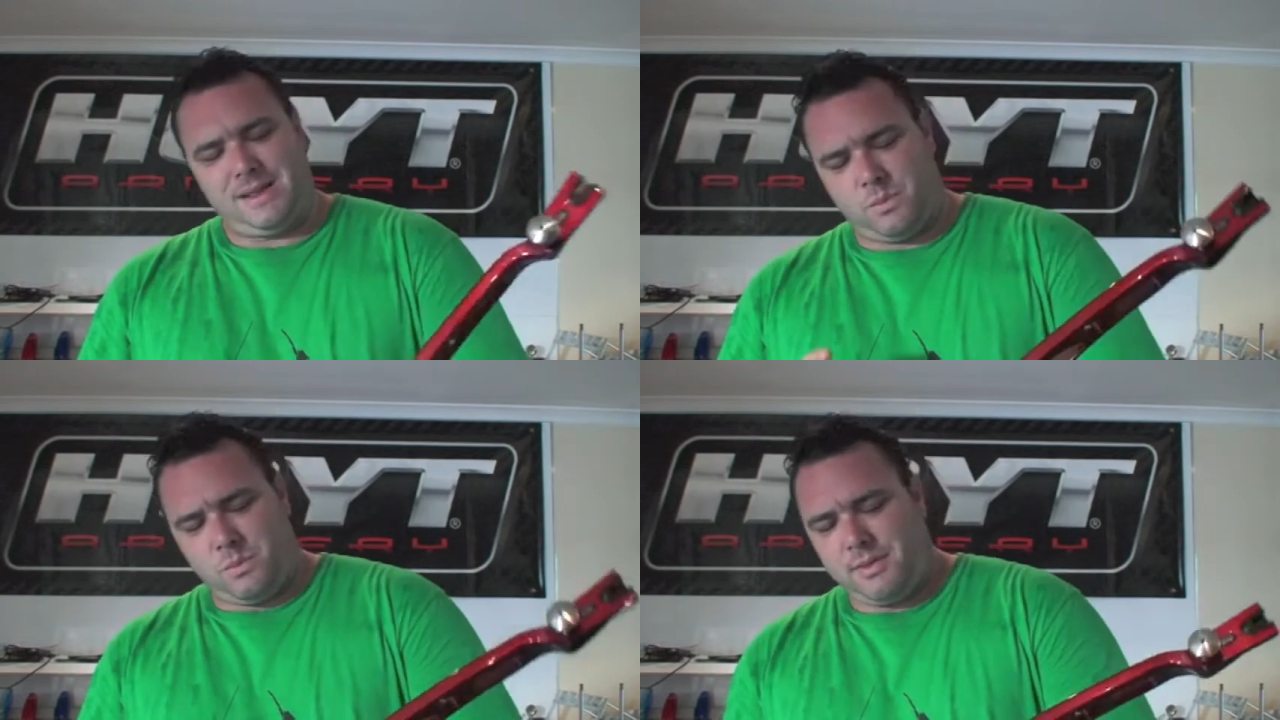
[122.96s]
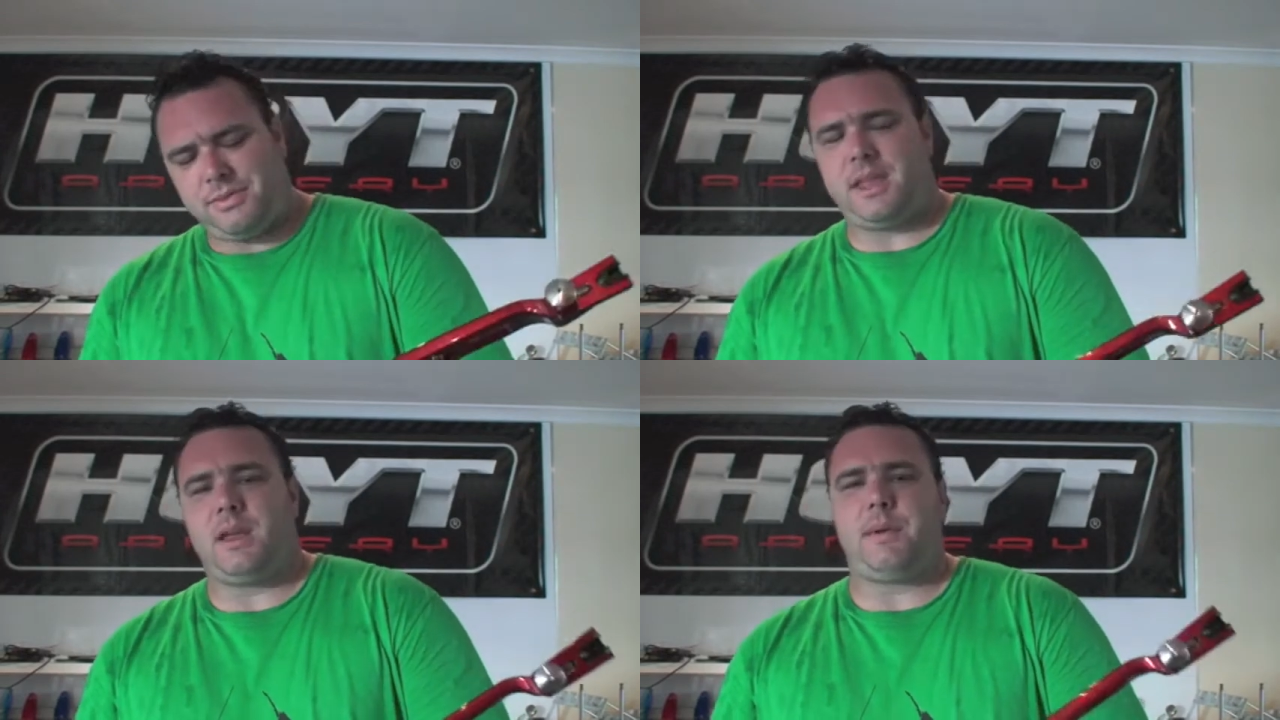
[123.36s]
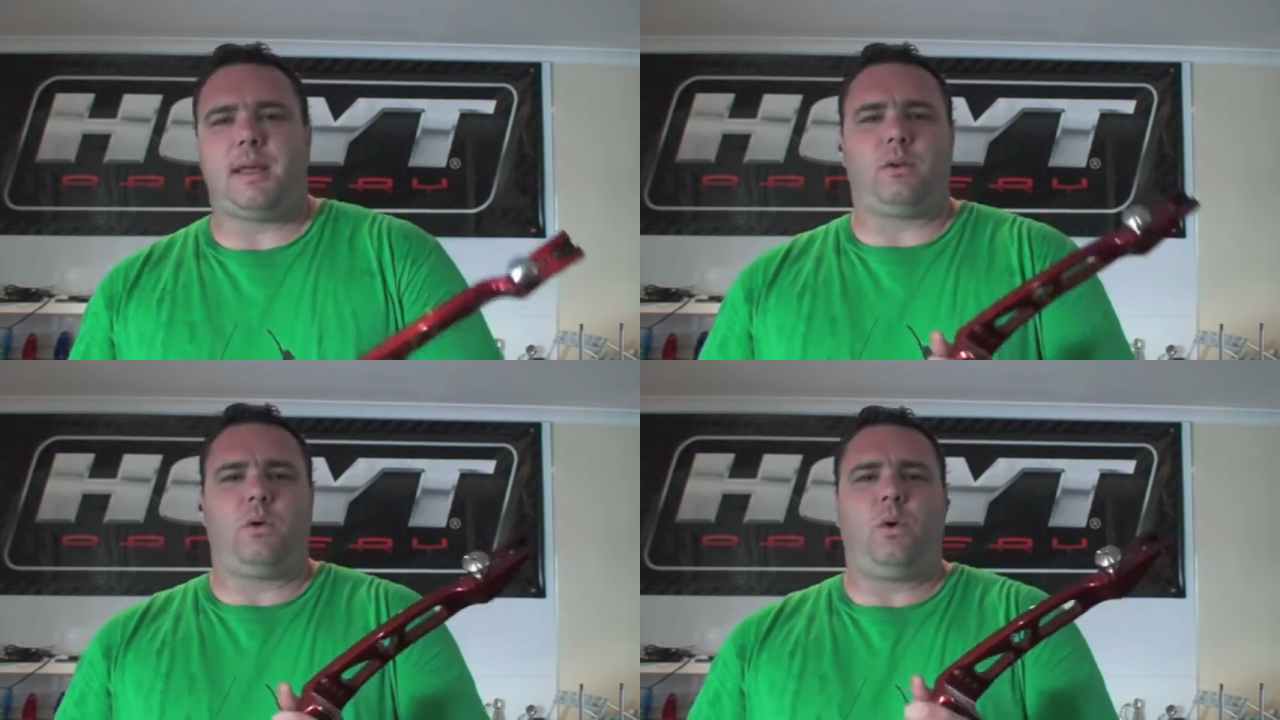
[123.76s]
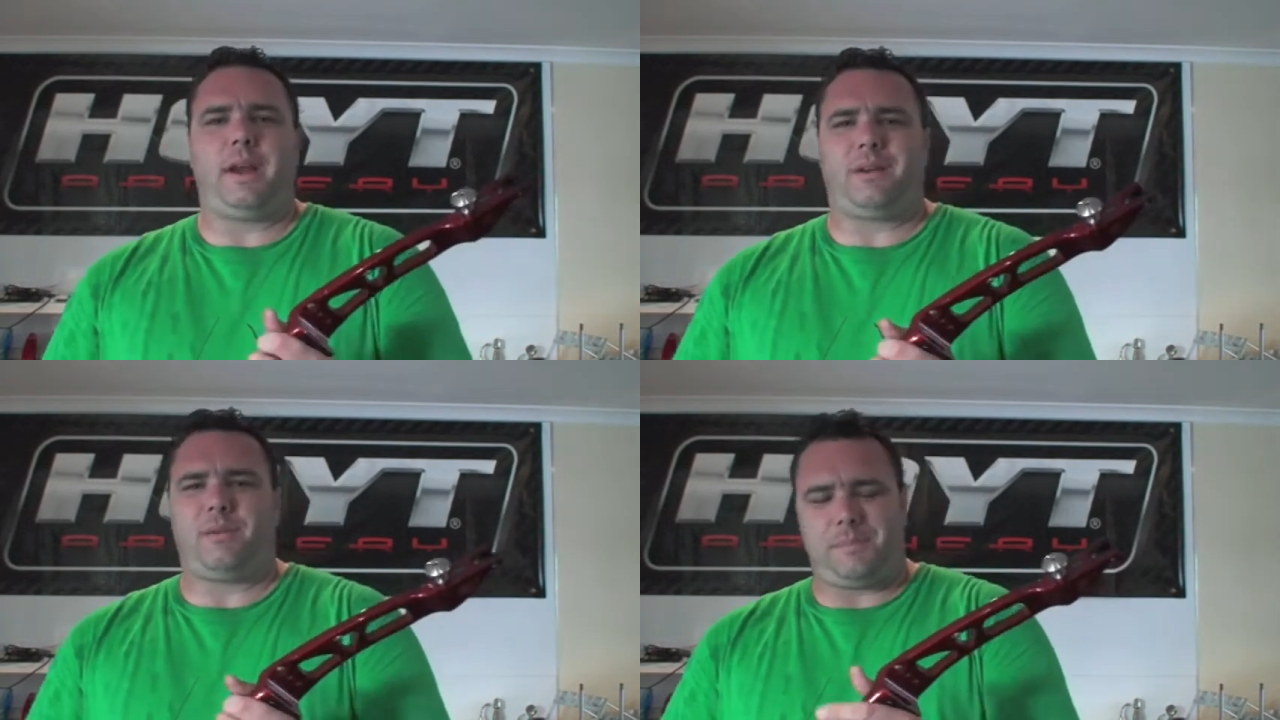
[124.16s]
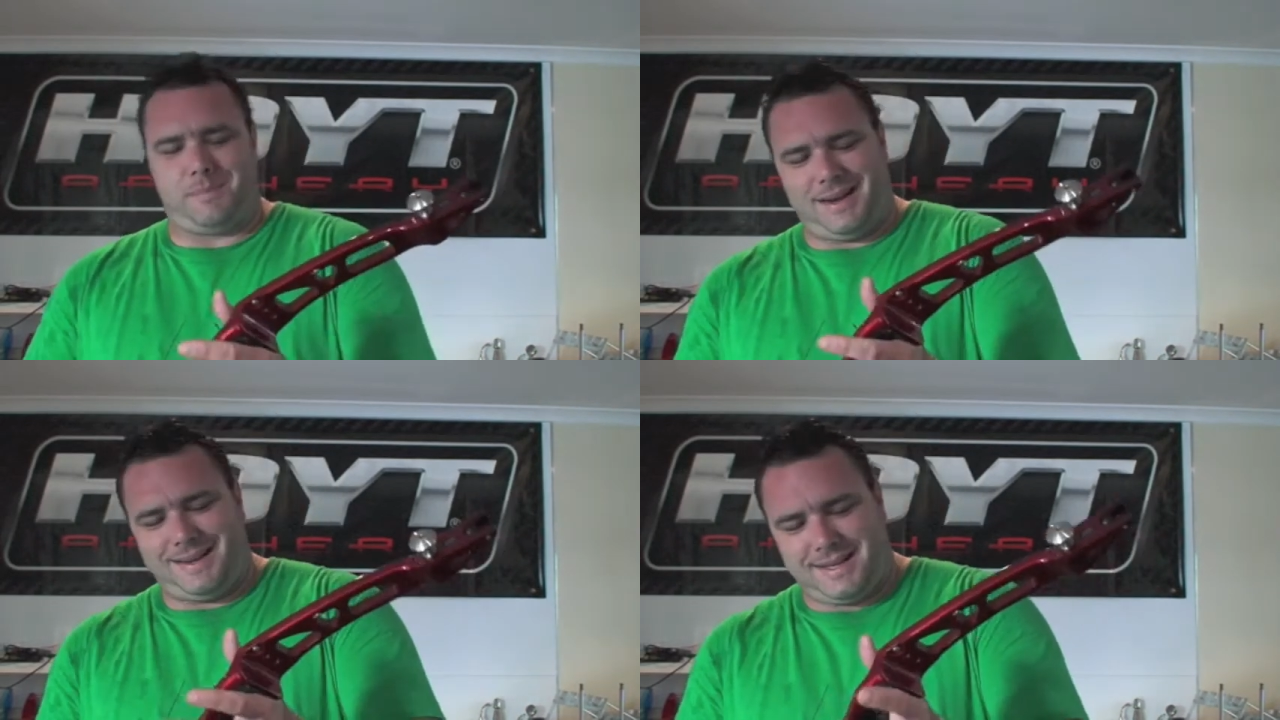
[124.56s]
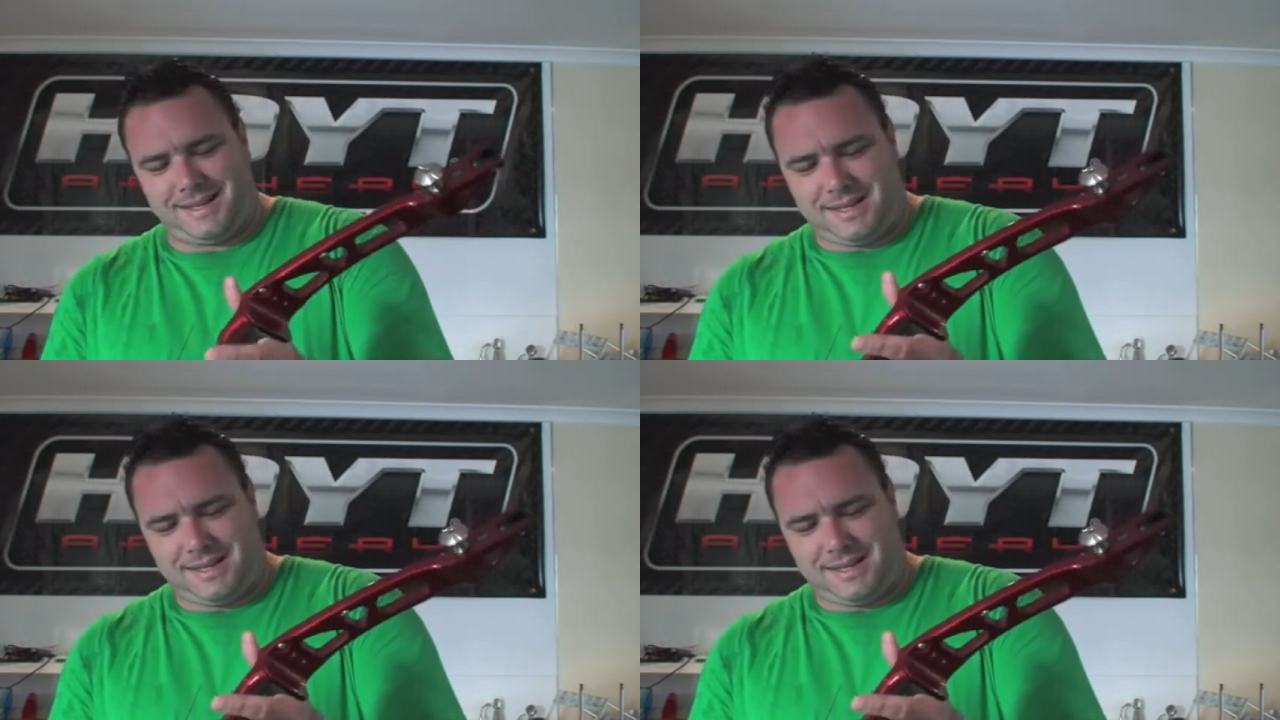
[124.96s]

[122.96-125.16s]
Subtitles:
The one thing about the Hoyt grip is it